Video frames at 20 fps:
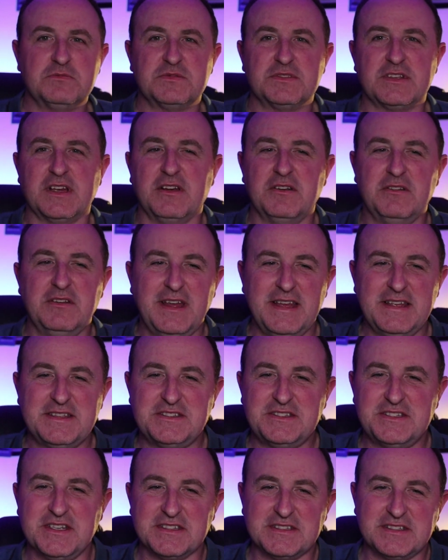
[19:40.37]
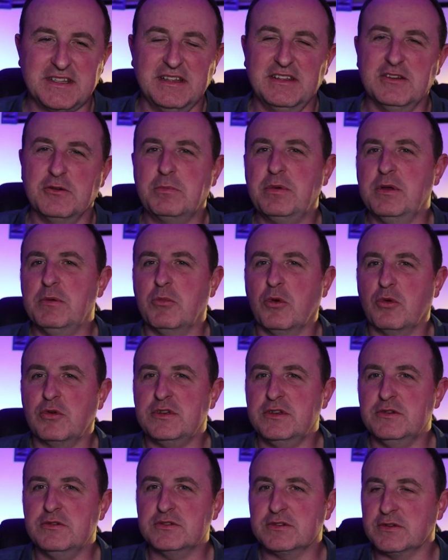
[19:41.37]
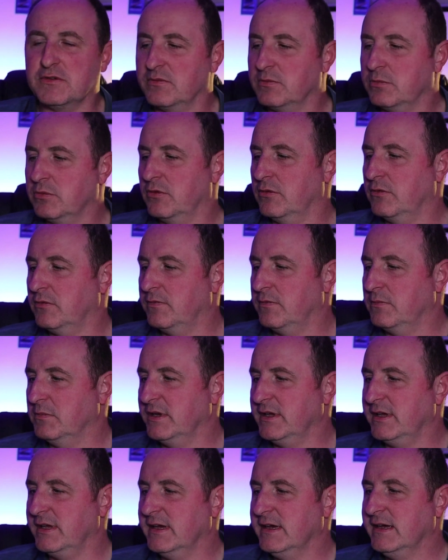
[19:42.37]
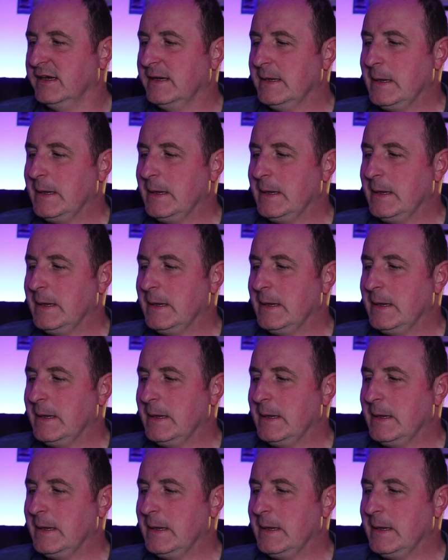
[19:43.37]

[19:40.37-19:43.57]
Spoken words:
so it's just a little bit more usable for me.